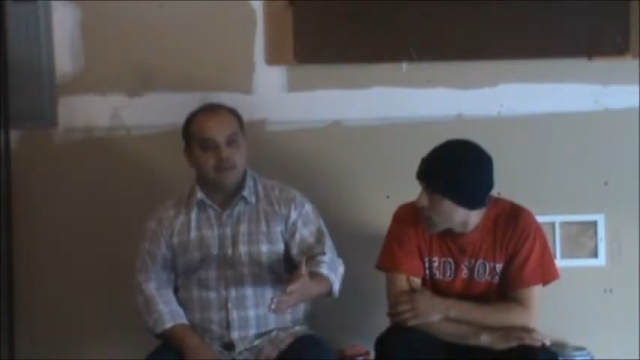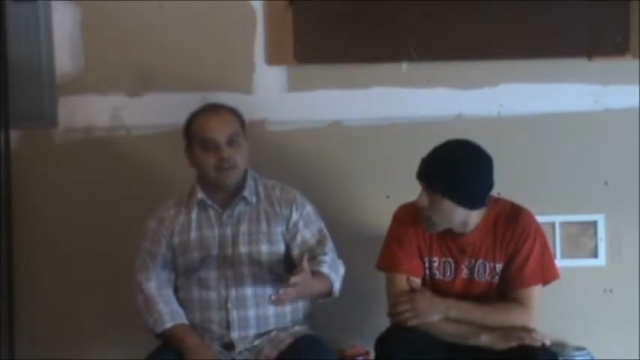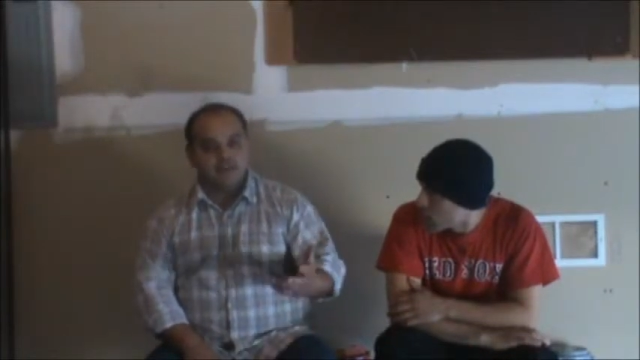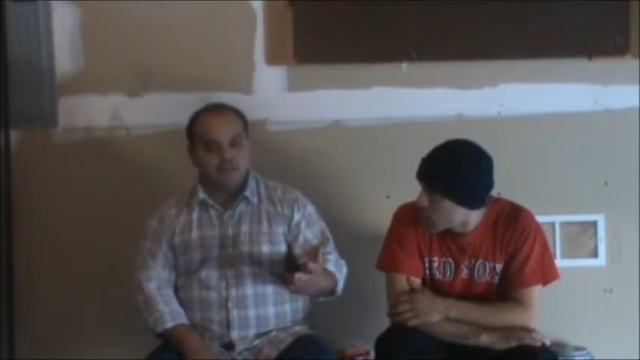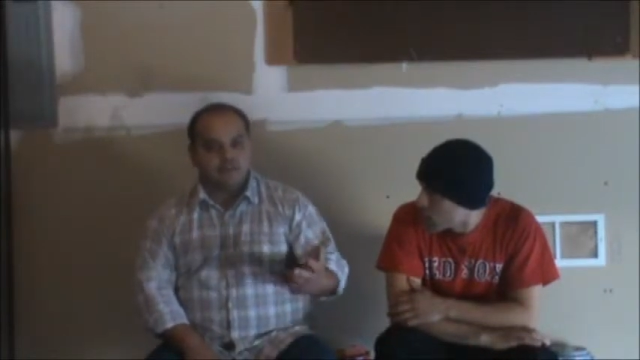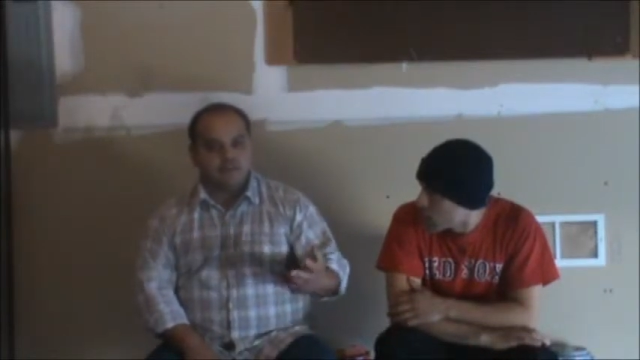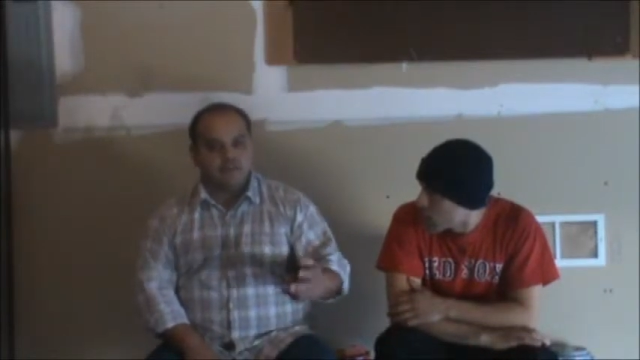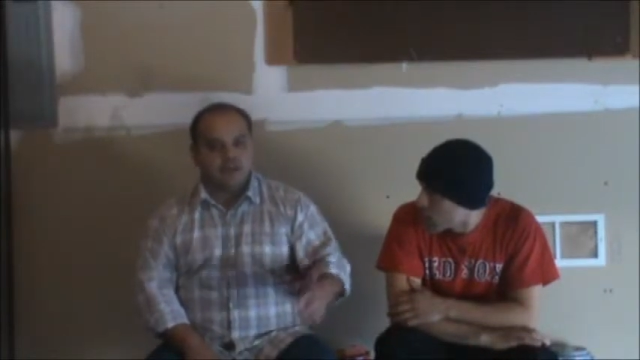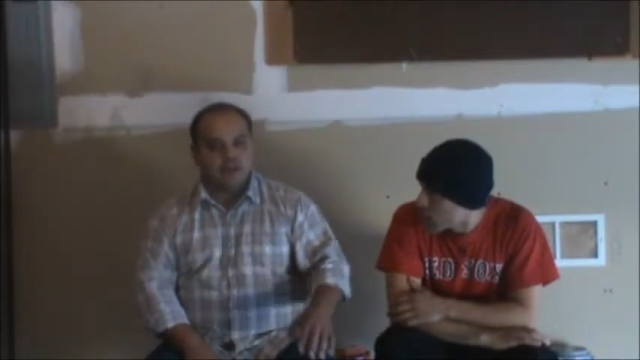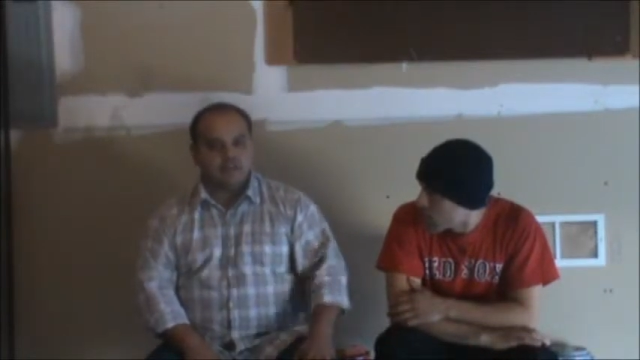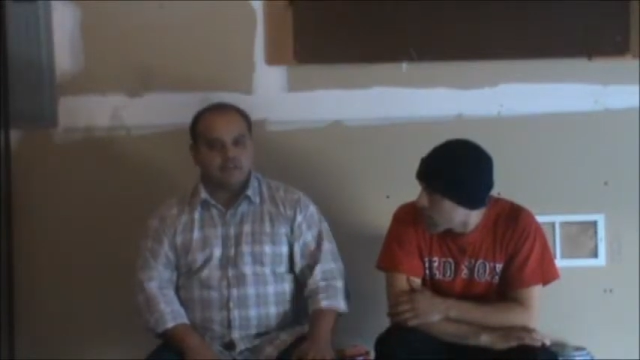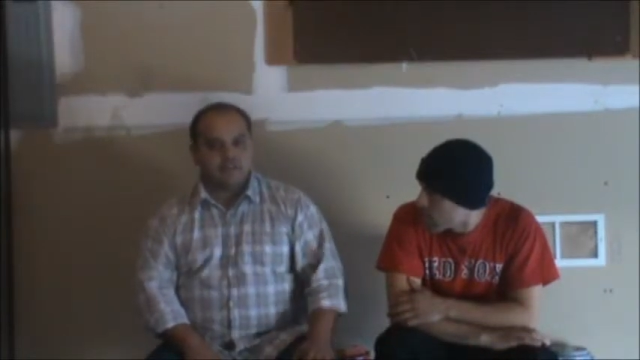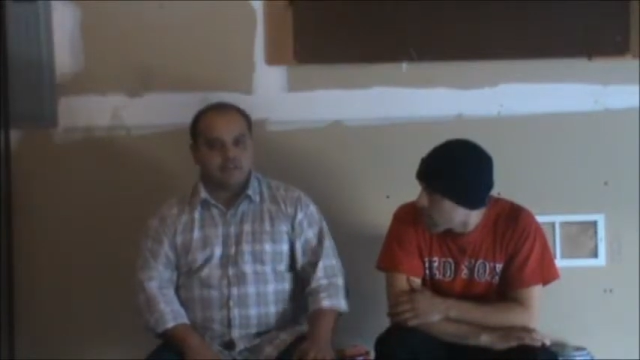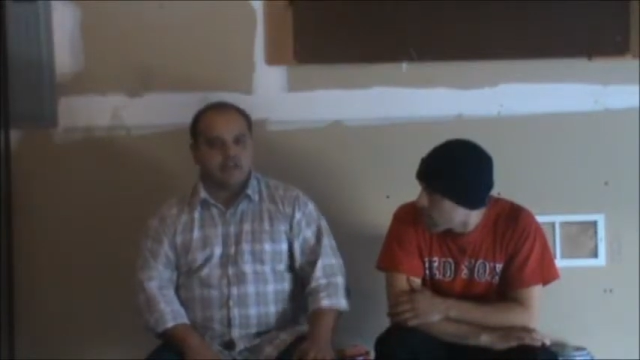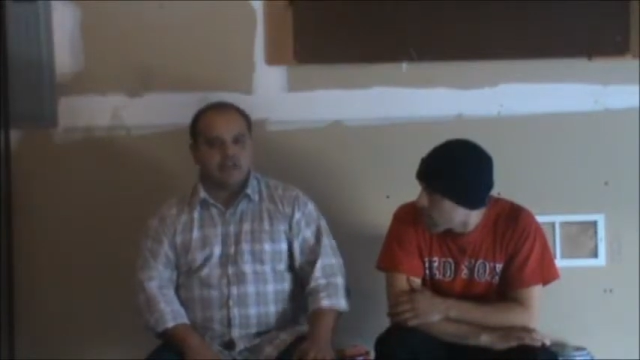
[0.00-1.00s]
the 2
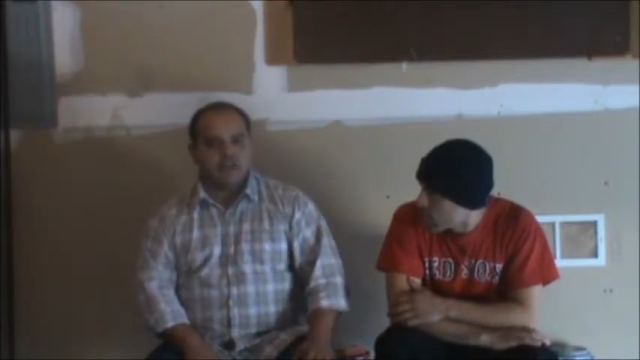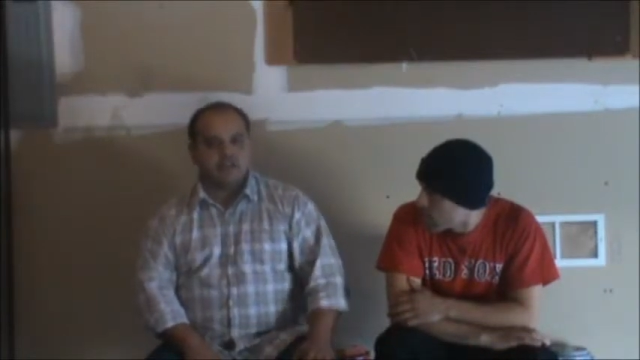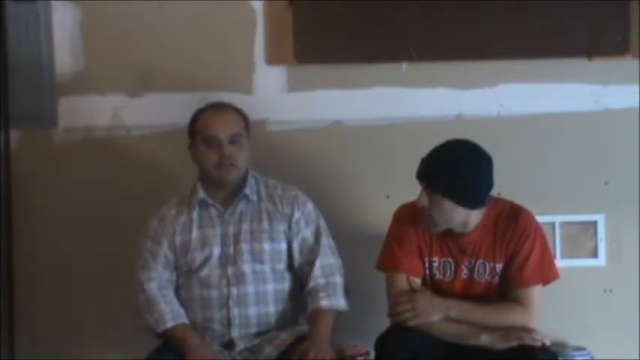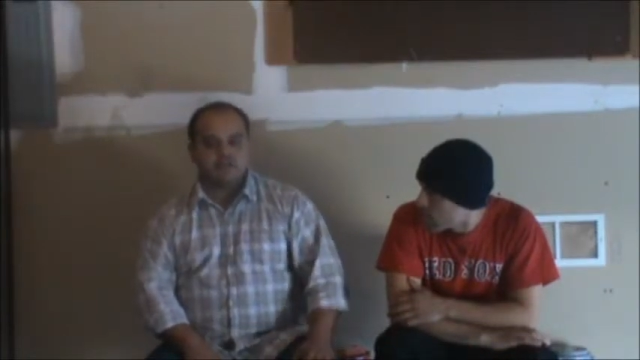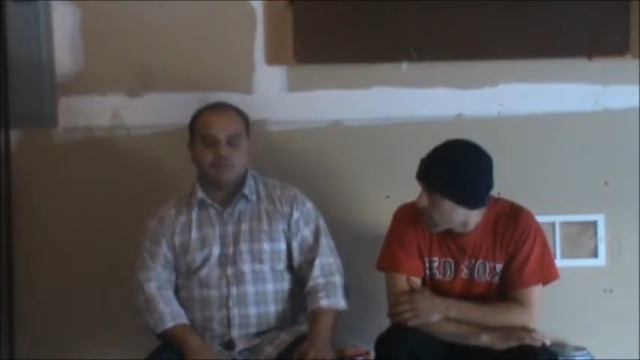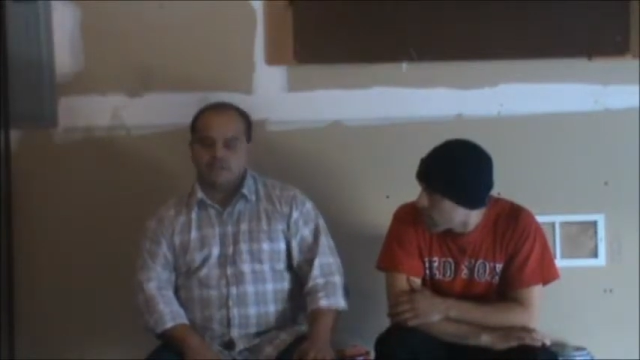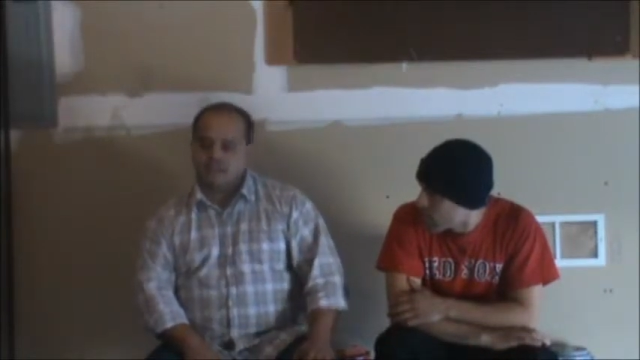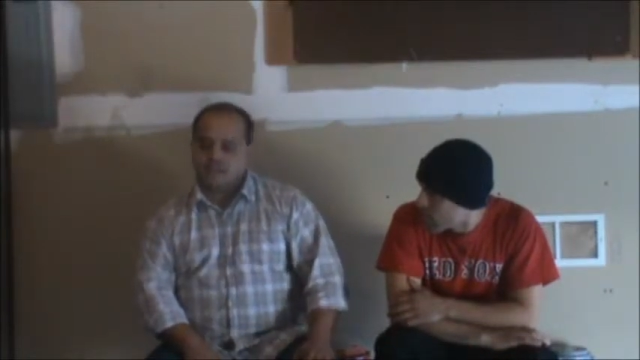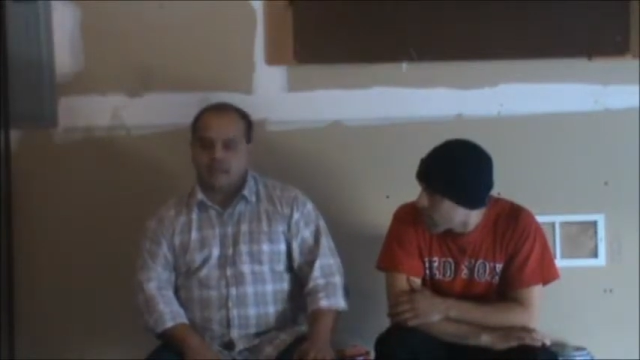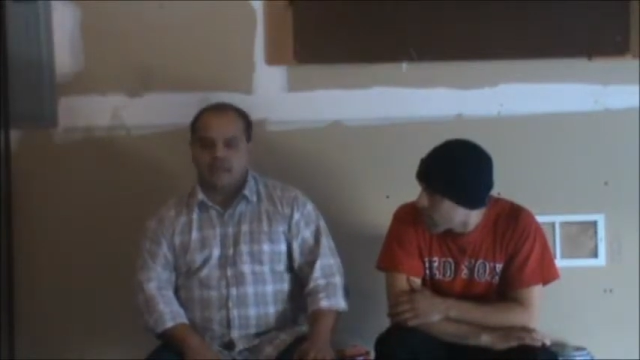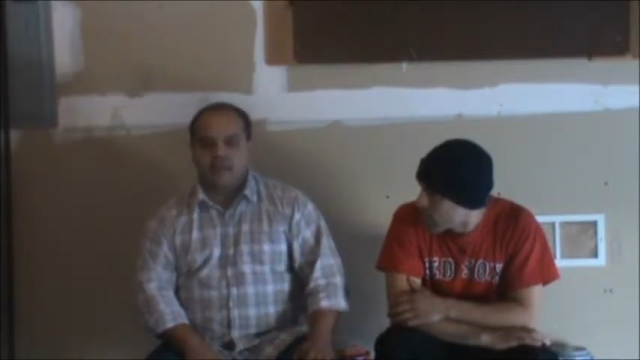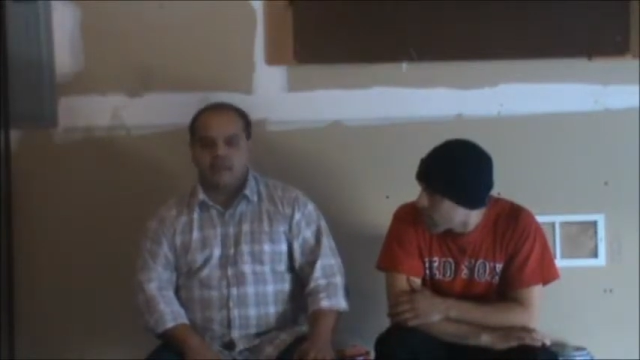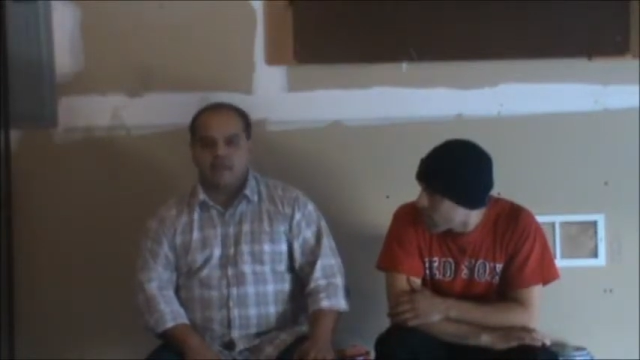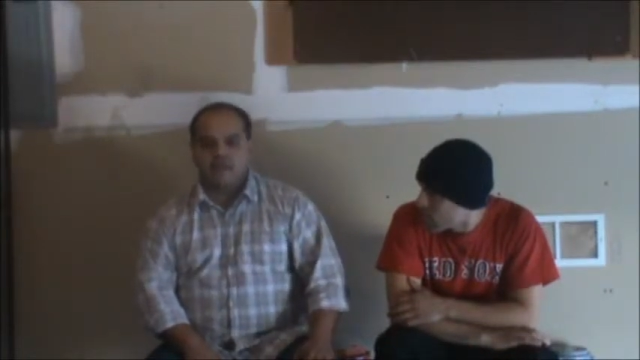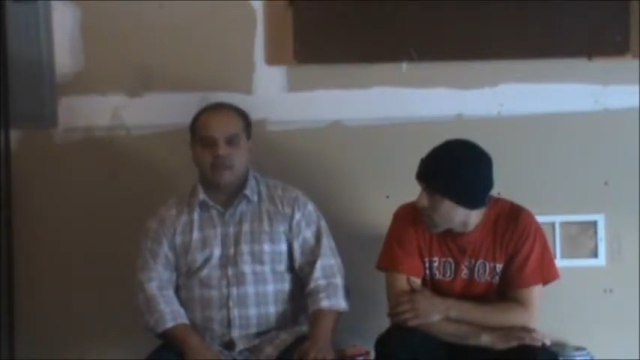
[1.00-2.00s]
guys that actually
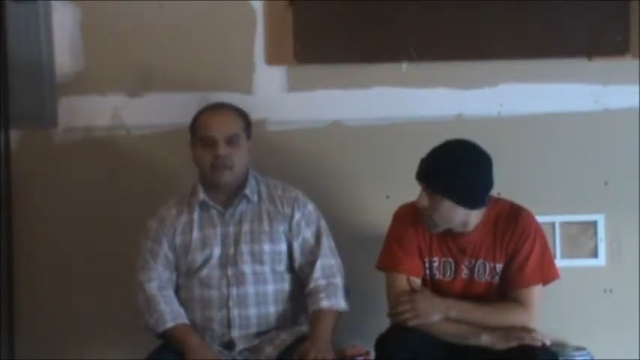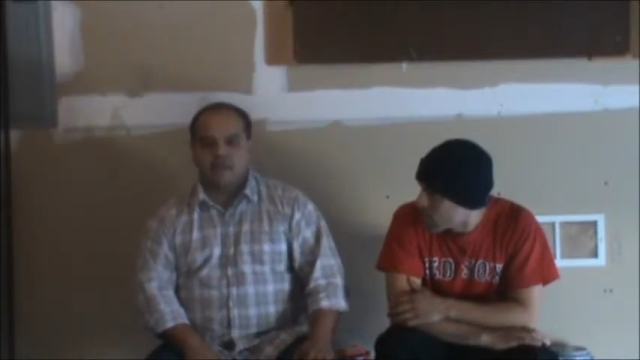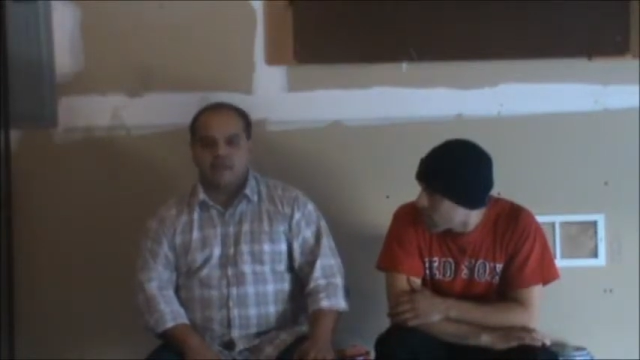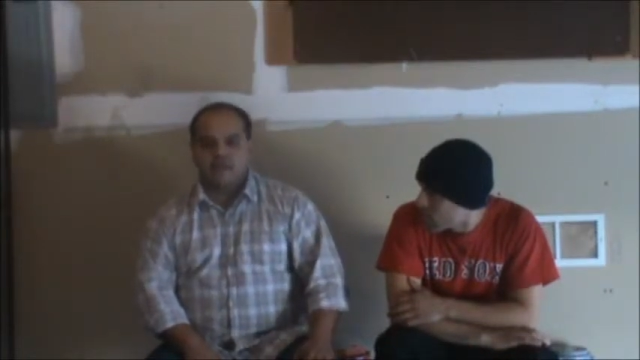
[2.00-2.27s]
stayed